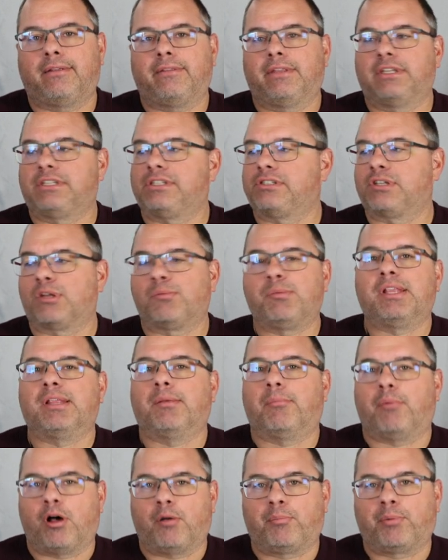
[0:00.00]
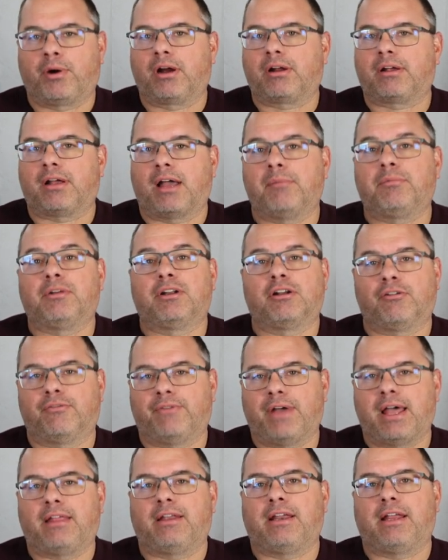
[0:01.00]
this is going to be in the ballpark. I'm going to go
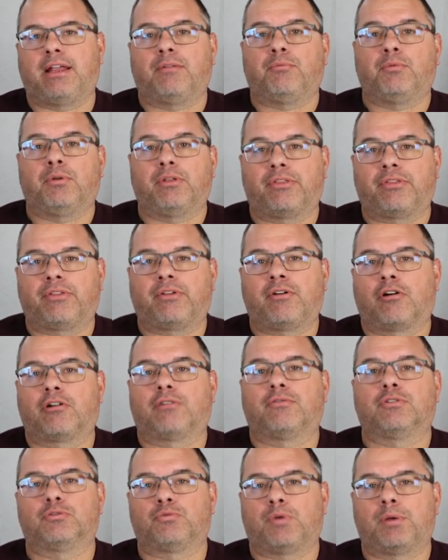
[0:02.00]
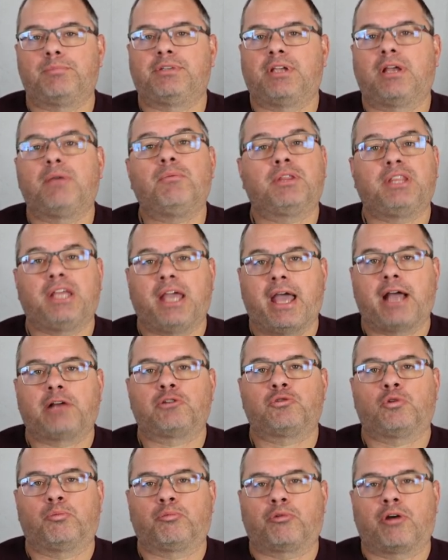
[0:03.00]
validate with Carnival's website what the
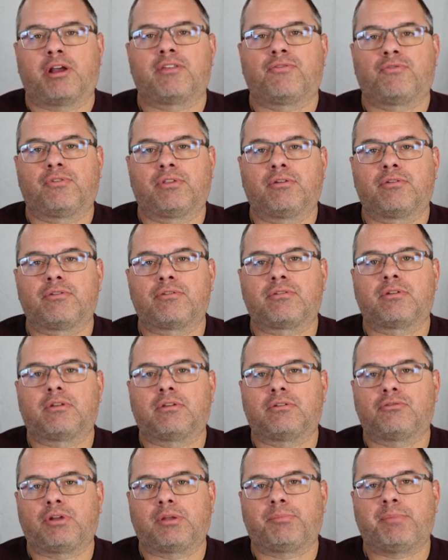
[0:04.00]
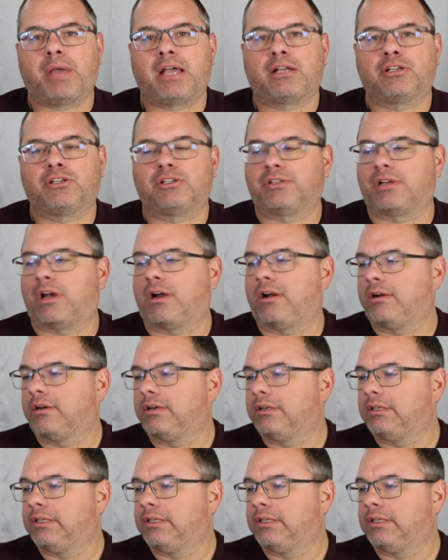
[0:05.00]
actual price for those drink packages are.